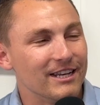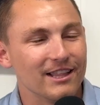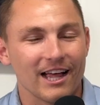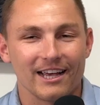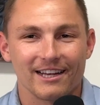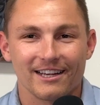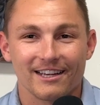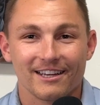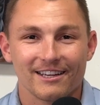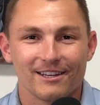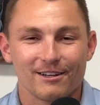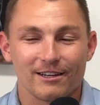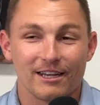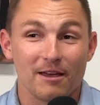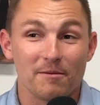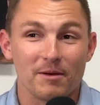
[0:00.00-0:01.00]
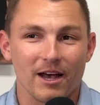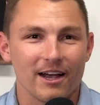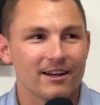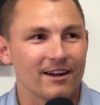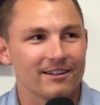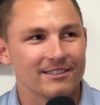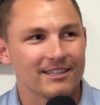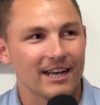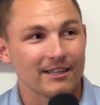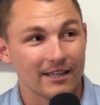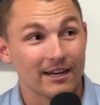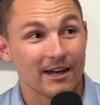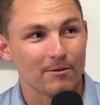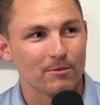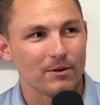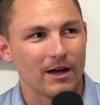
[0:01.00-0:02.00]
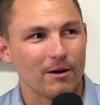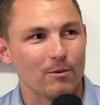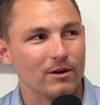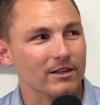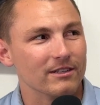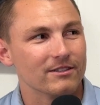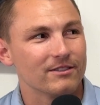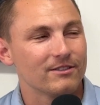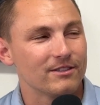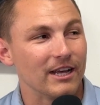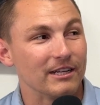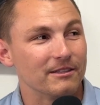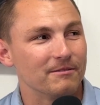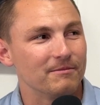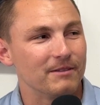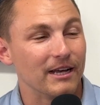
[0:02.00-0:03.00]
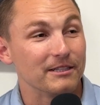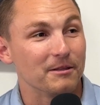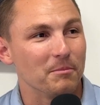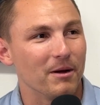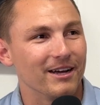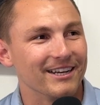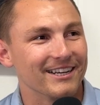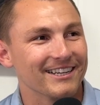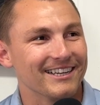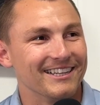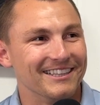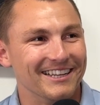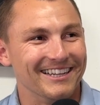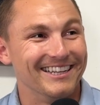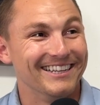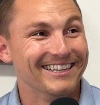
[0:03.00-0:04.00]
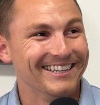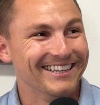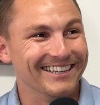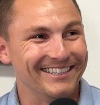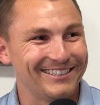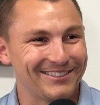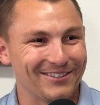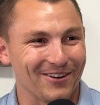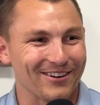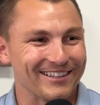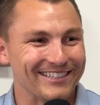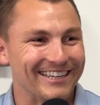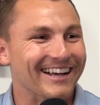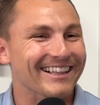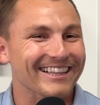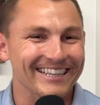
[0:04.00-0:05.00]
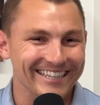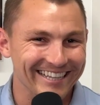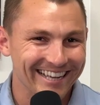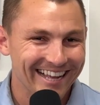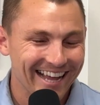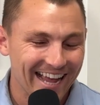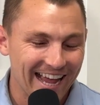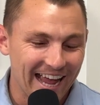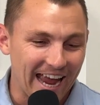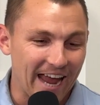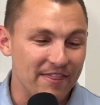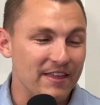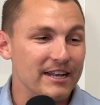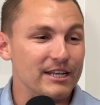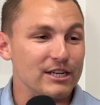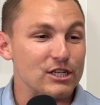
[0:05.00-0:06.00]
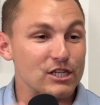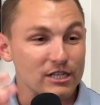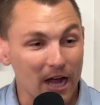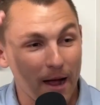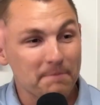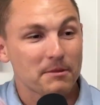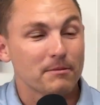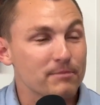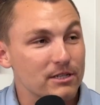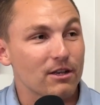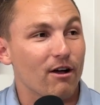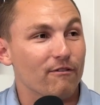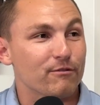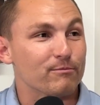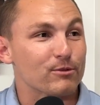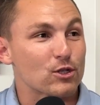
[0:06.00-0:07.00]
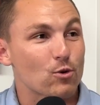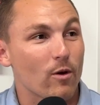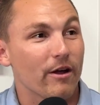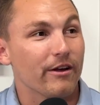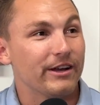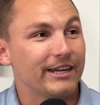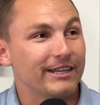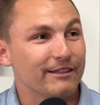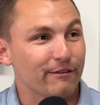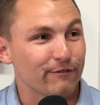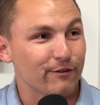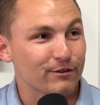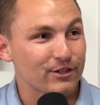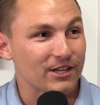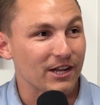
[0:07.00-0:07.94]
like gave me eye contact. Like I want to take the mic. And then he started yelling, and then he stopped himself from swearing the first